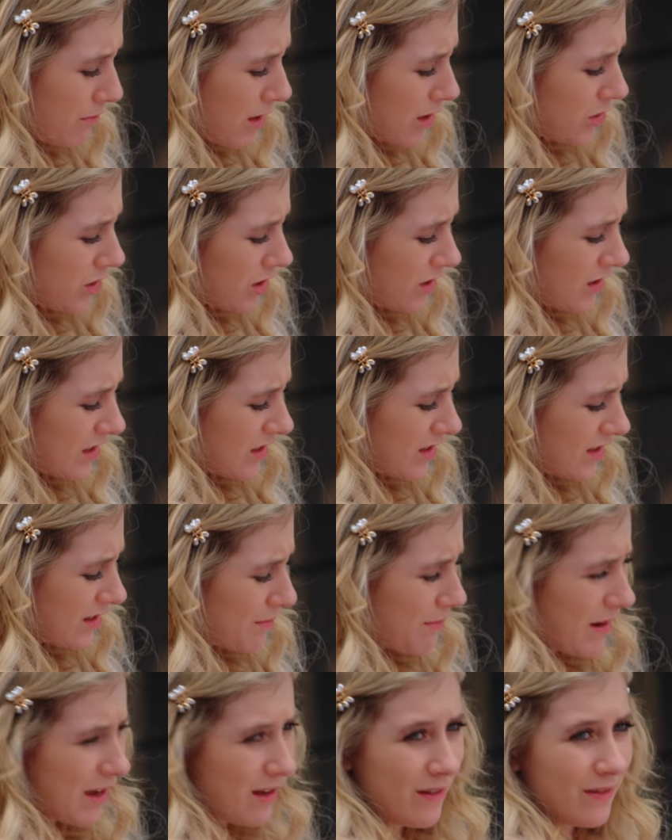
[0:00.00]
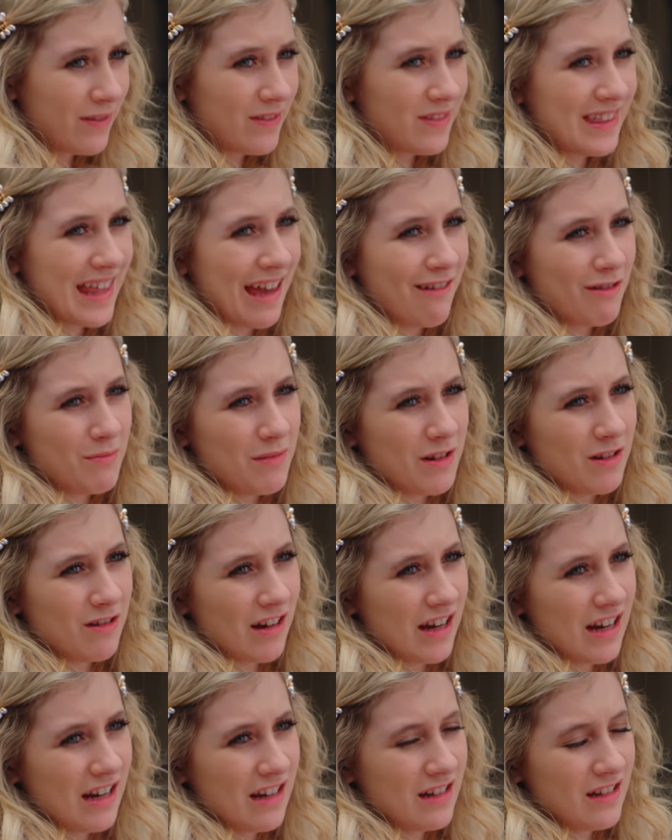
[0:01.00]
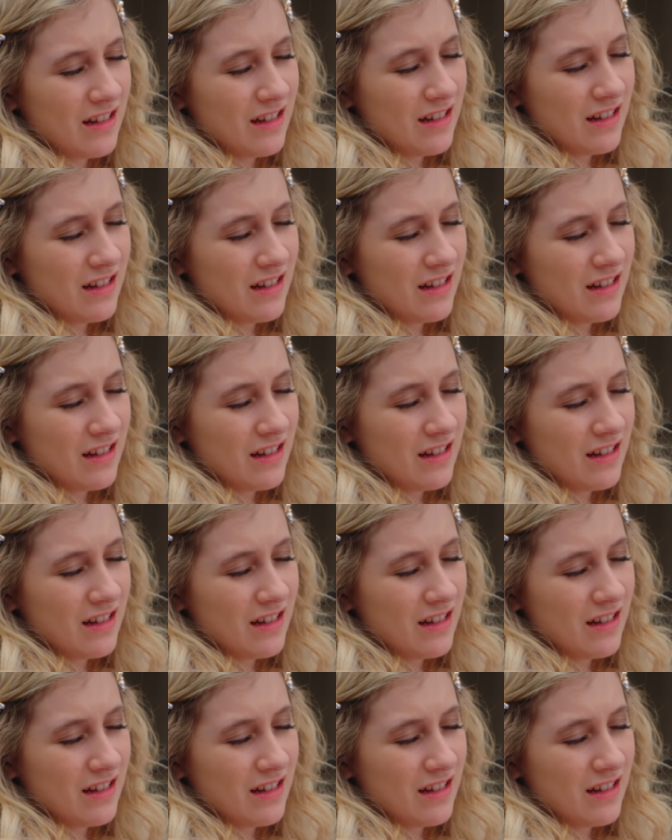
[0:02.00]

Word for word: mention this to Belle, that would be great.